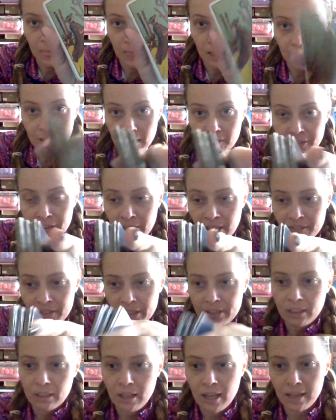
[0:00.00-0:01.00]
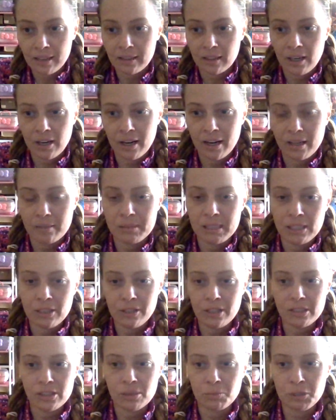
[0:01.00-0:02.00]
11, 11 on the clock. All right, I'm sending
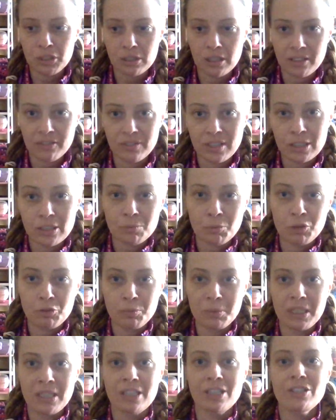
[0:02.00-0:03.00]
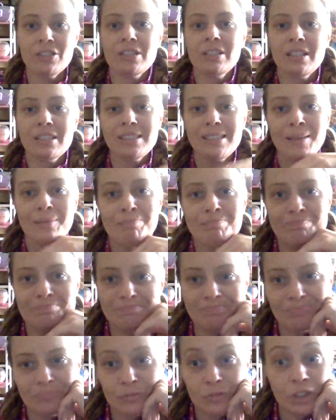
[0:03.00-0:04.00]
you guys so much love. Thanks so much for being here. Until next time.
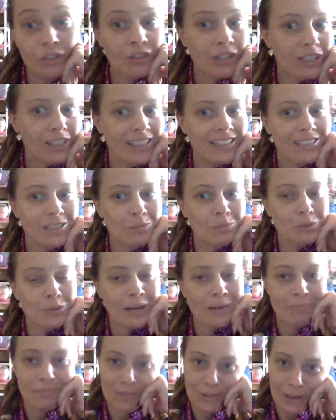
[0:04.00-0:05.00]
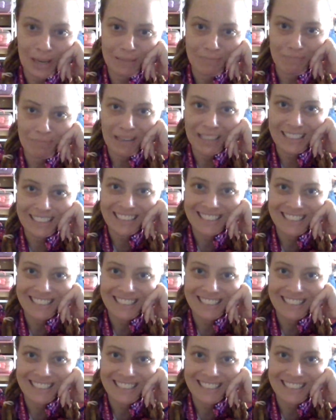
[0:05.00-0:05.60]
Don't forget to like and subscribe. Okay, bye.